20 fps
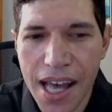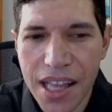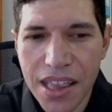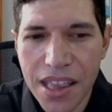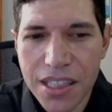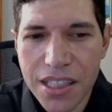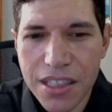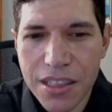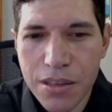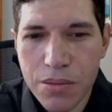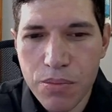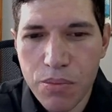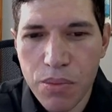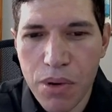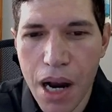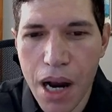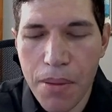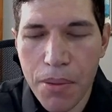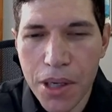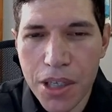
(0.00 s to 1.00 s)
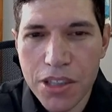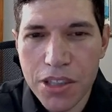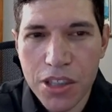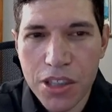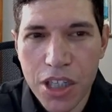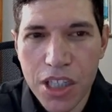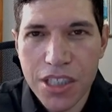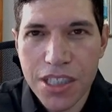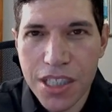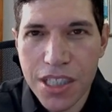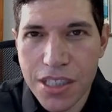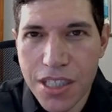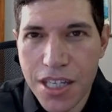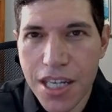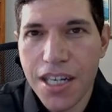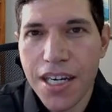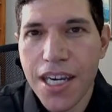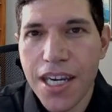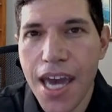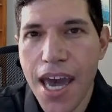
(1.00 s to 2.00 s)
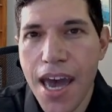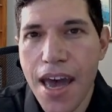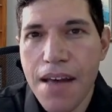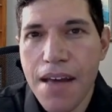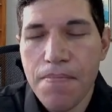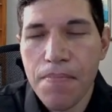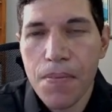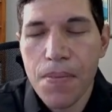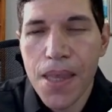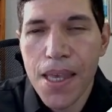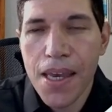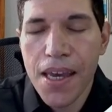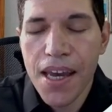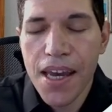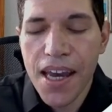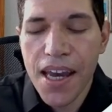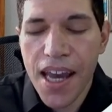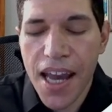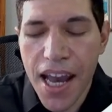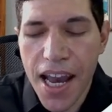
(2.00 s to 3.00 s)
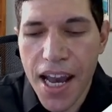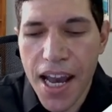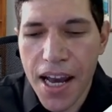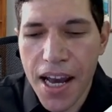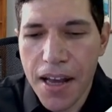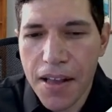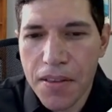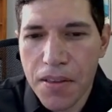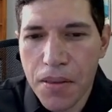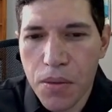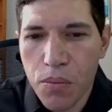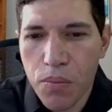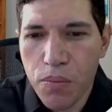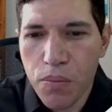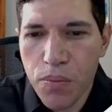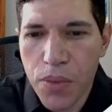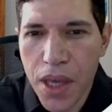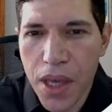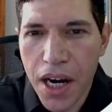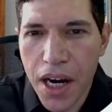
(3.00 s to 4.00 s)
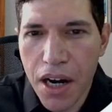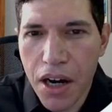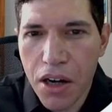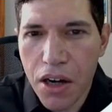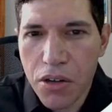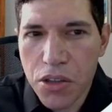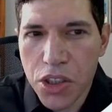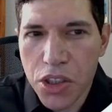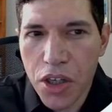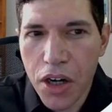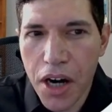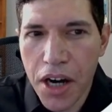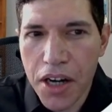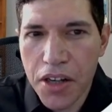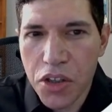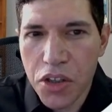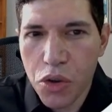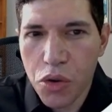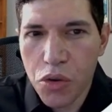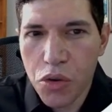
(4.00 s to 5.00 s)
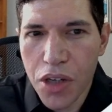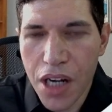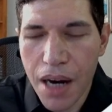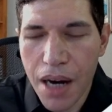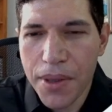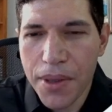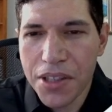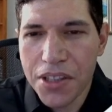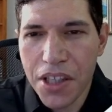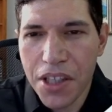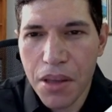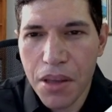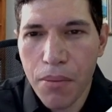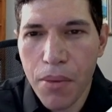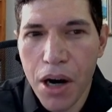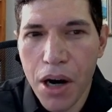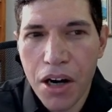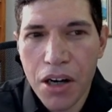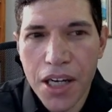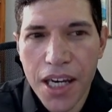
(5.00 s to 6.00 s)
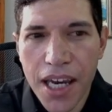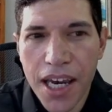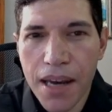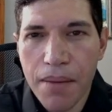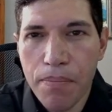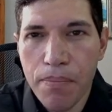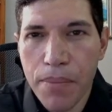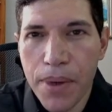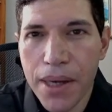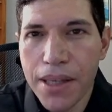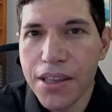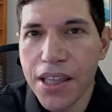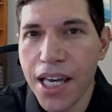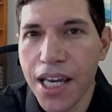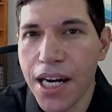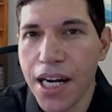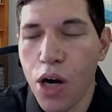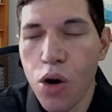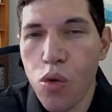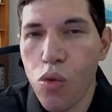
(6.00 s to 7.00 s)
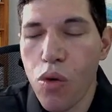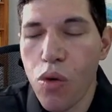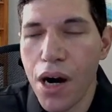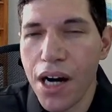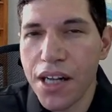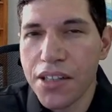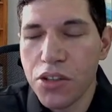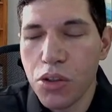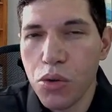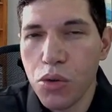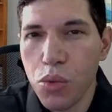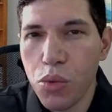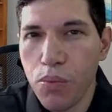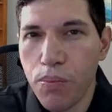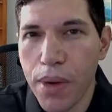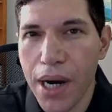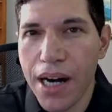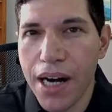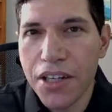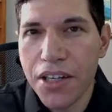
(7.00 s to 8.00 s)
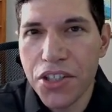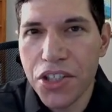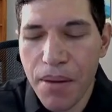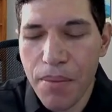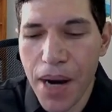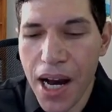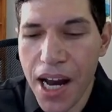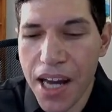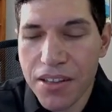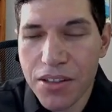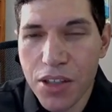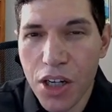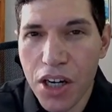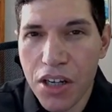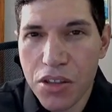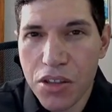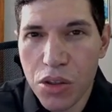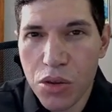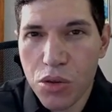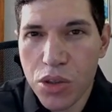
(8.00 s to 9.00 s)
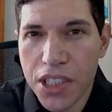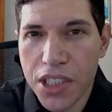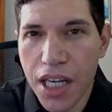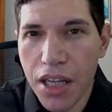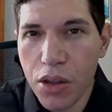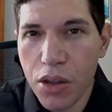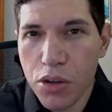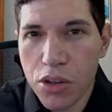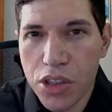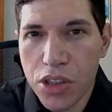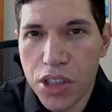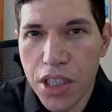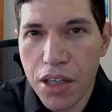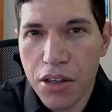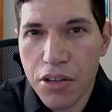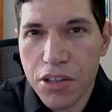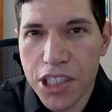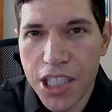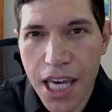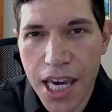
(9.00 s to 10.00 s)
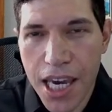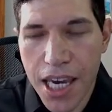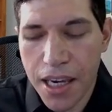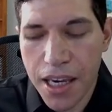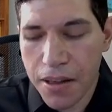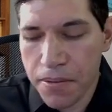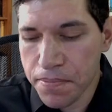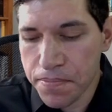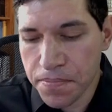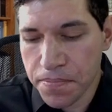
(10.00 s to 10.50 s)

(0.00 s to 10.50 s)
this is probably as good as it's going to get. And they're starting to come into the market, but they don't want to budge. I talked to sellers, they're saying,